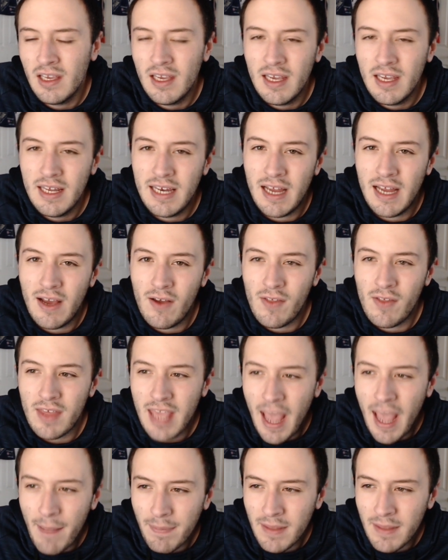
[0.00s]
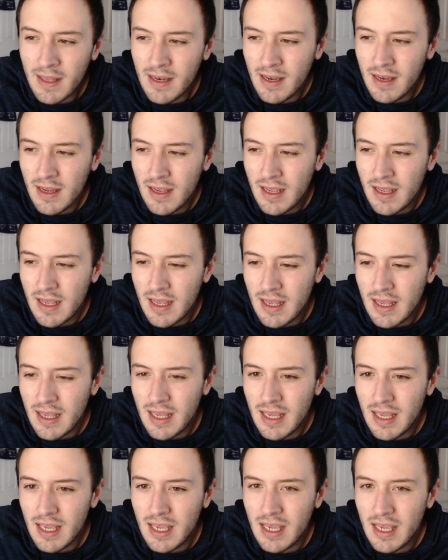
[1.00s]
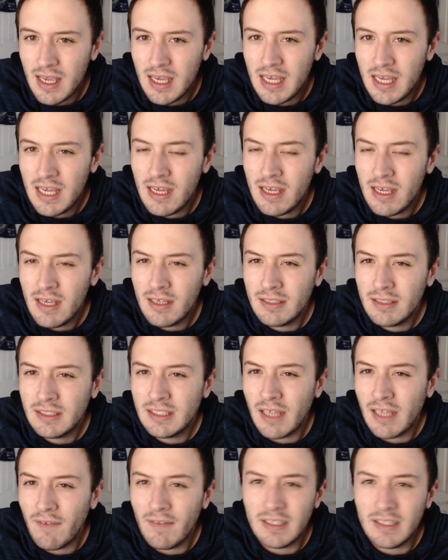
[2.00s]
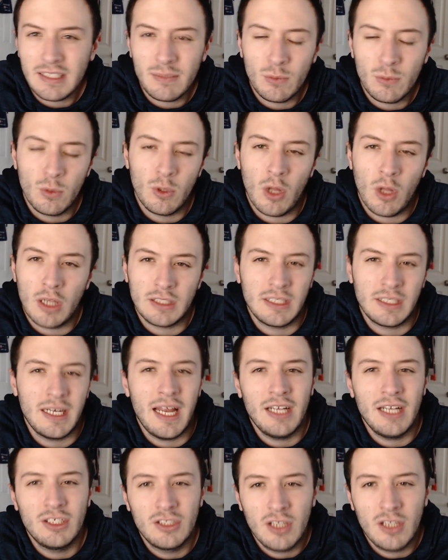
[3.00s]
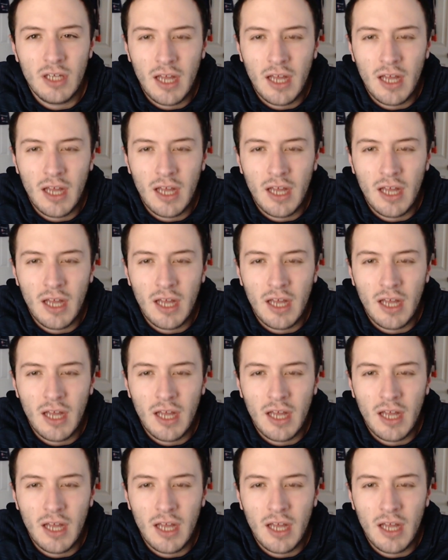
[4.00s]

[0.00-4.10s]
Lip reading: Now, the captain, he's definitely seemed to have lost an edge.